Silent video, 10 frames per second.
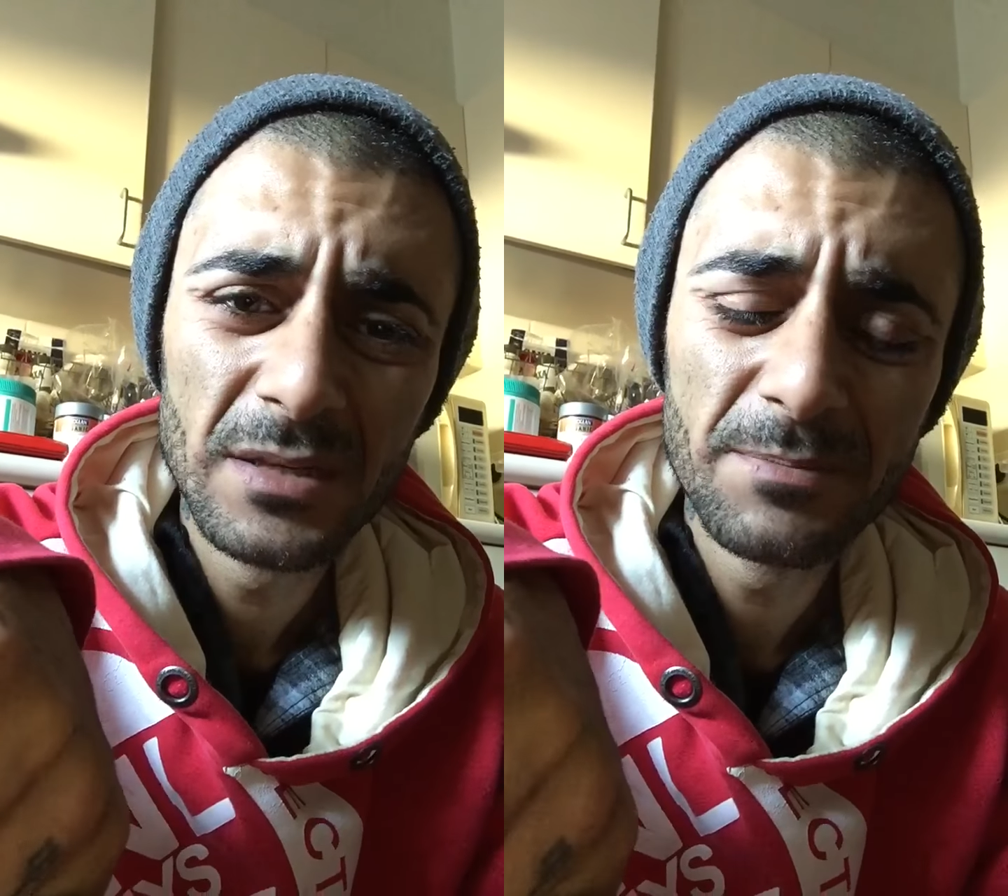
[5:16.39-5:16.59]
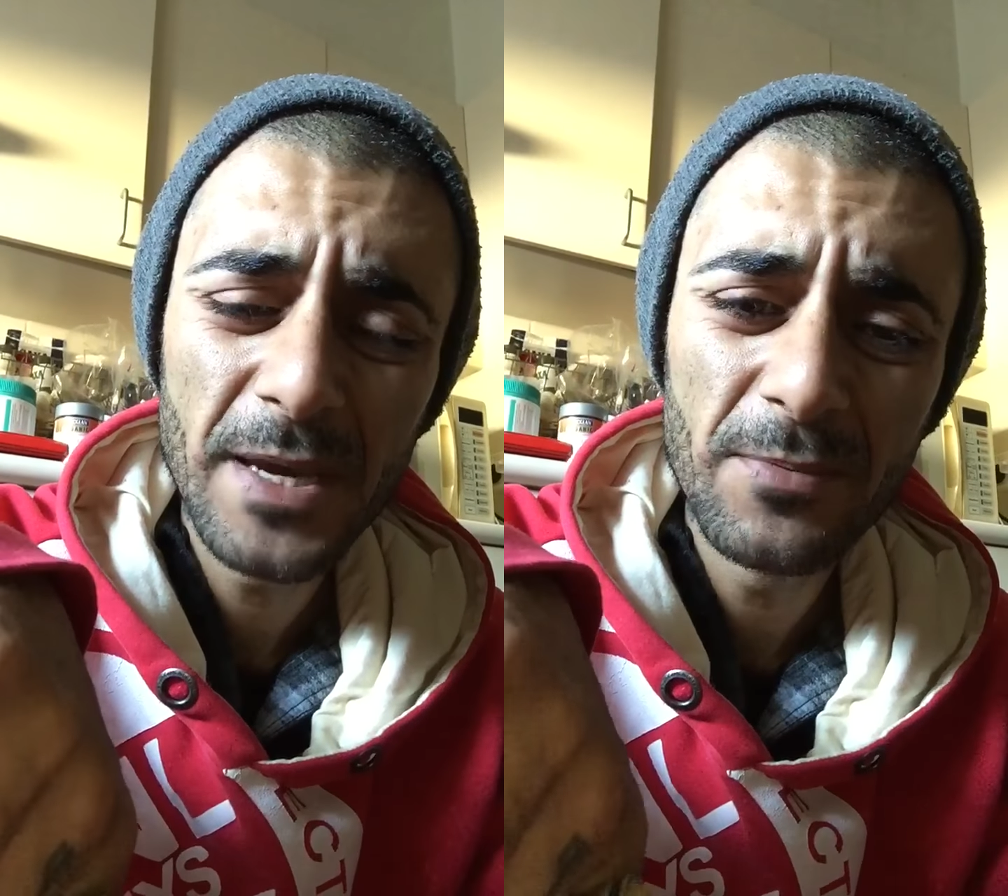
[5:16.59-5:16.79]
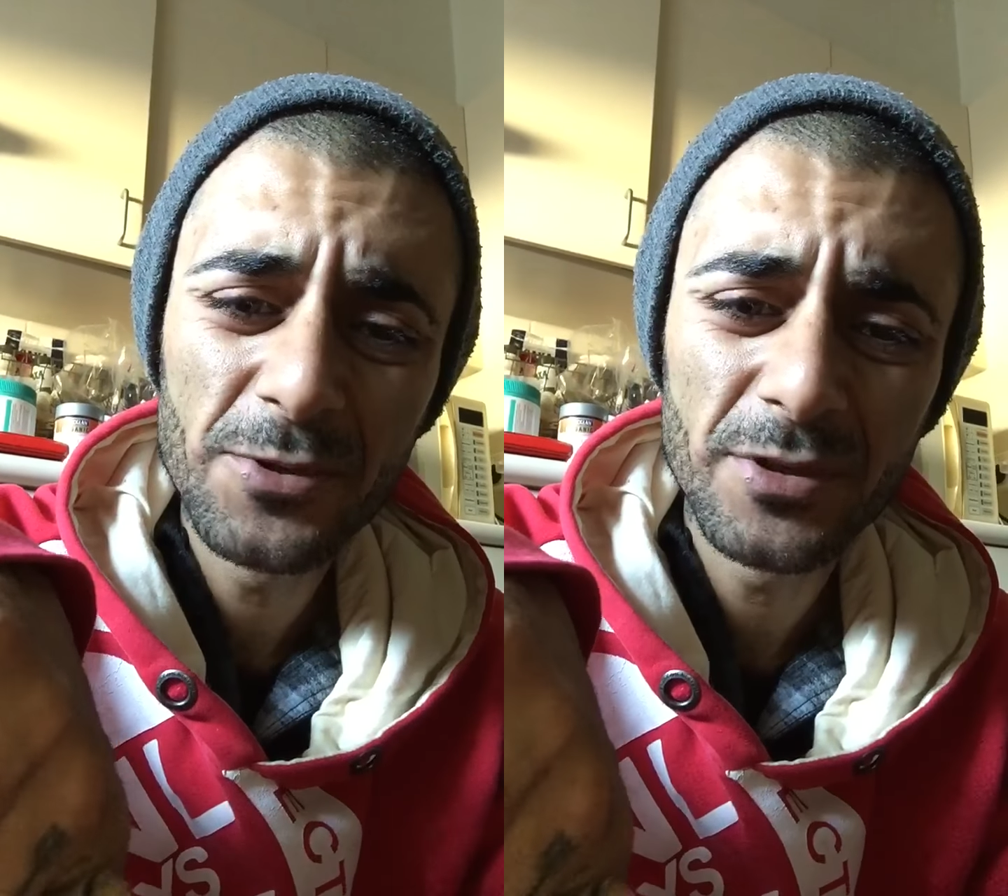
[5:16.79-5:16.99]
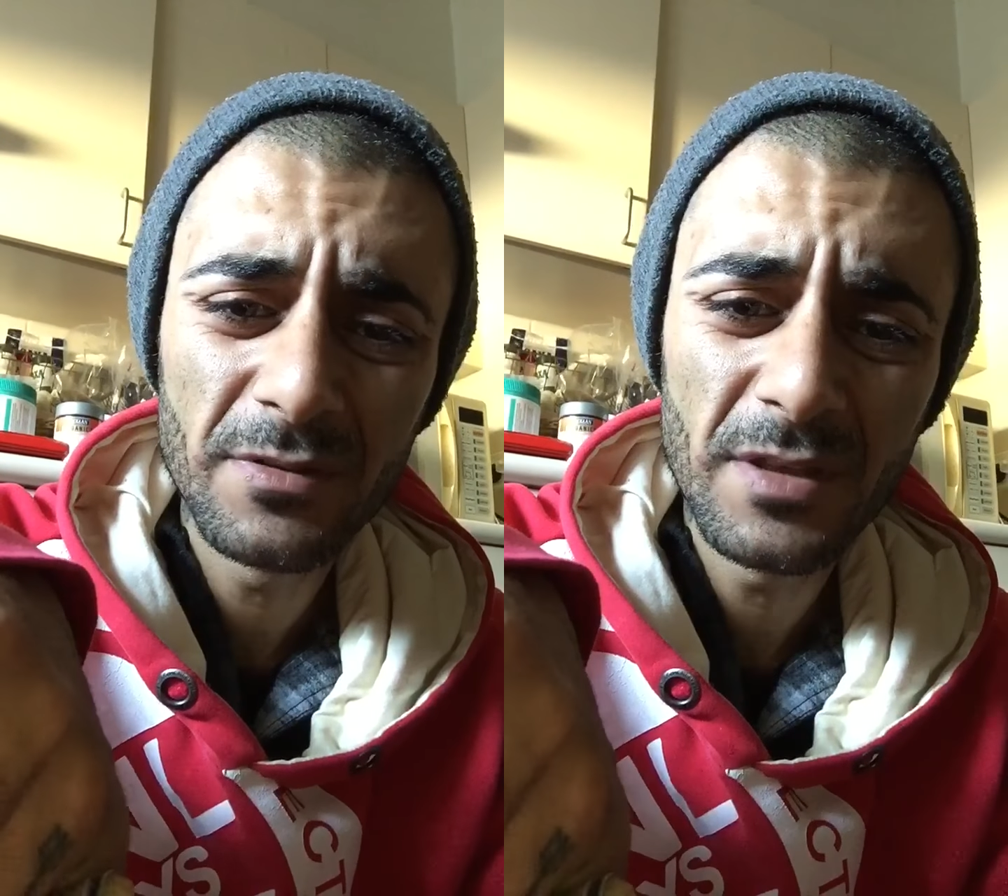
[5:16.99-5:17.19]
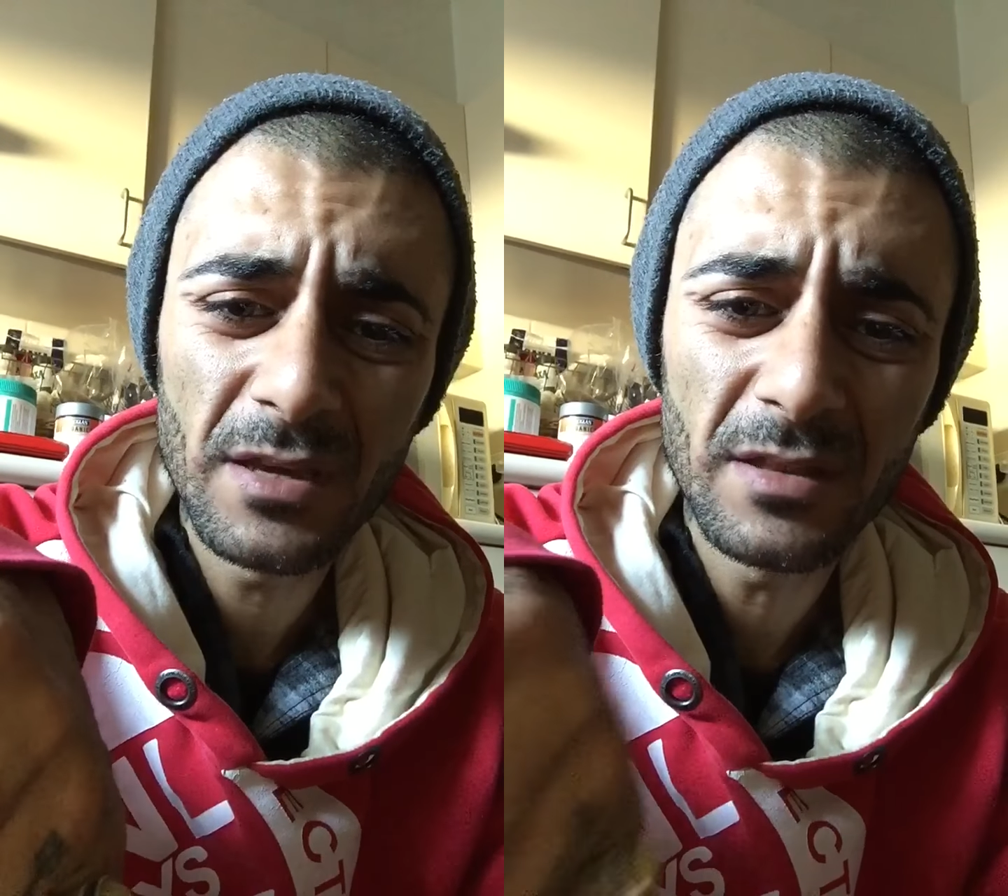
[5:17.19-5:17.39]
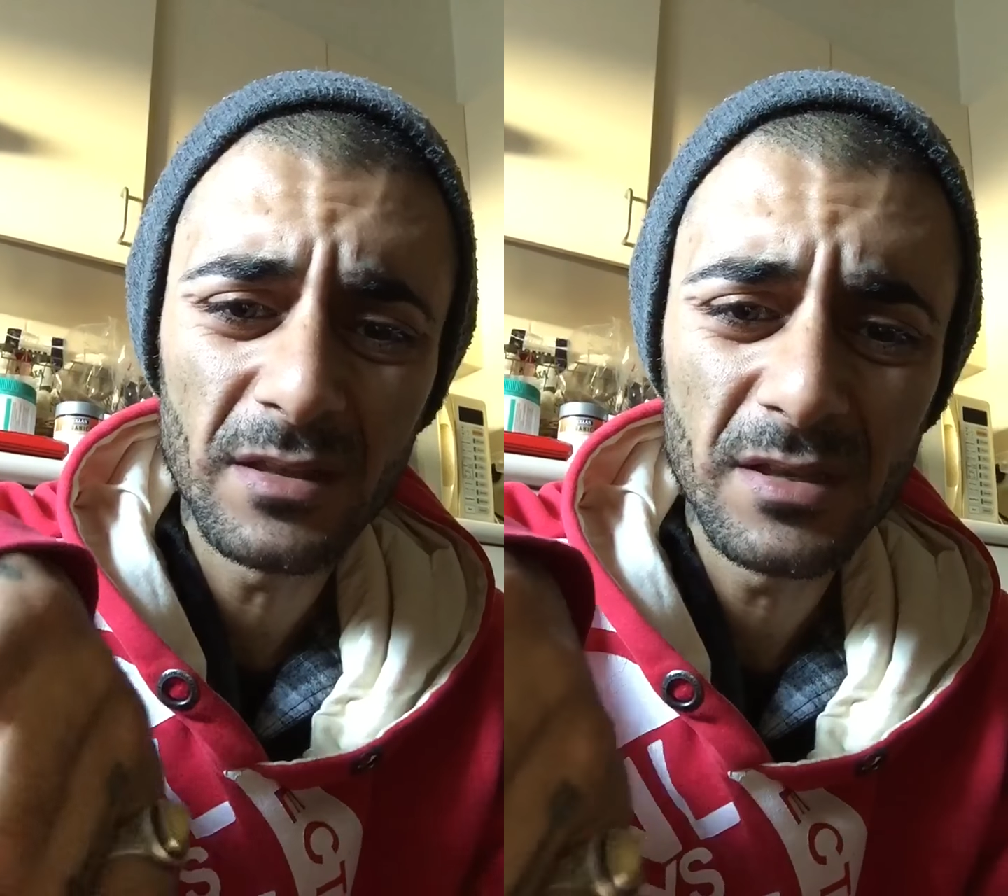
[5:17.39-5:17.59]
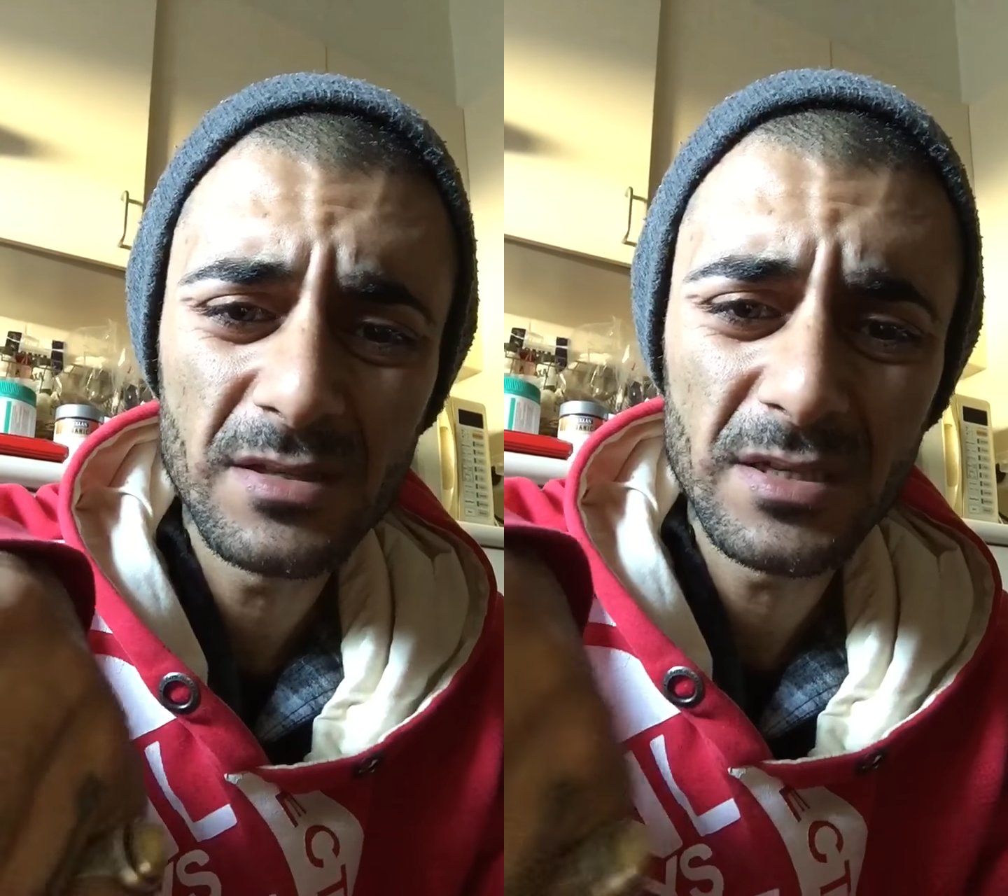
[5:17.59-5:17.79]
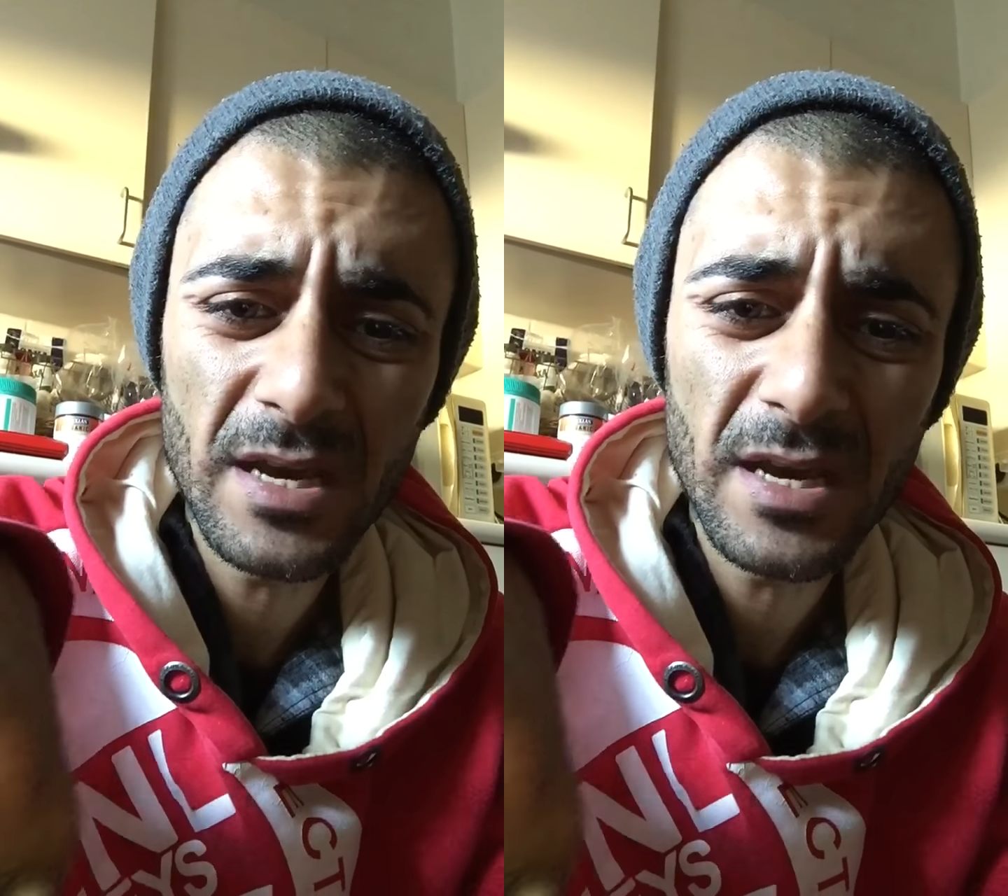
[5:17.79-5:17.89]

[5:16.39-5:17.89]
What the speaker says: People shouldn't think that this is